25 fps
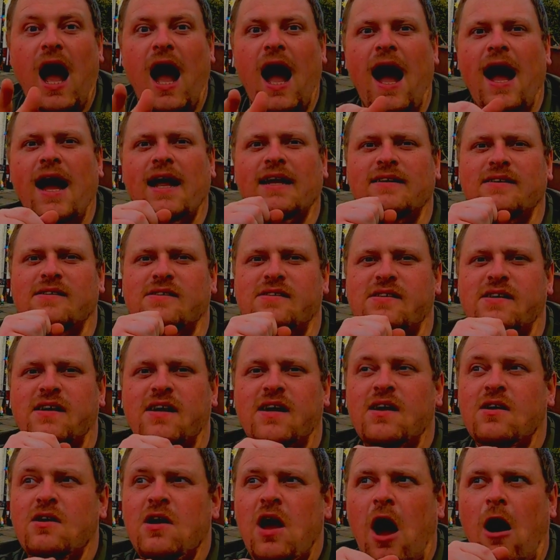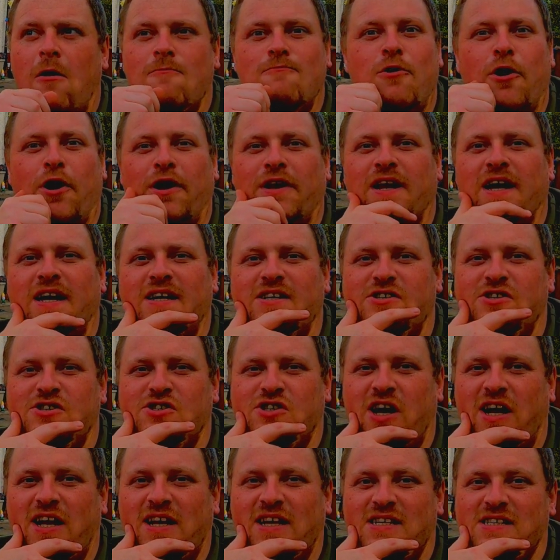and I'll put a nice
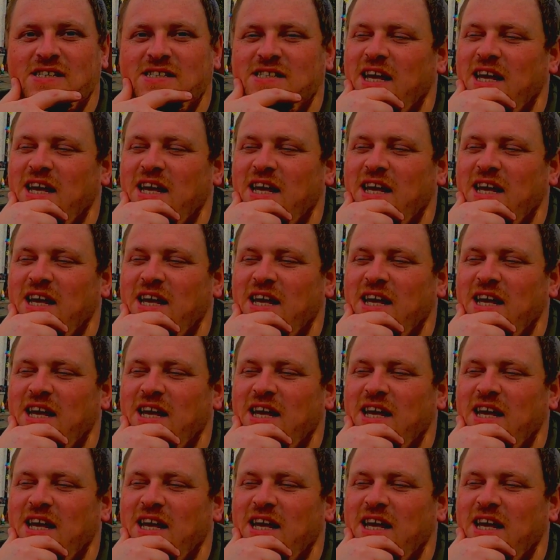shiny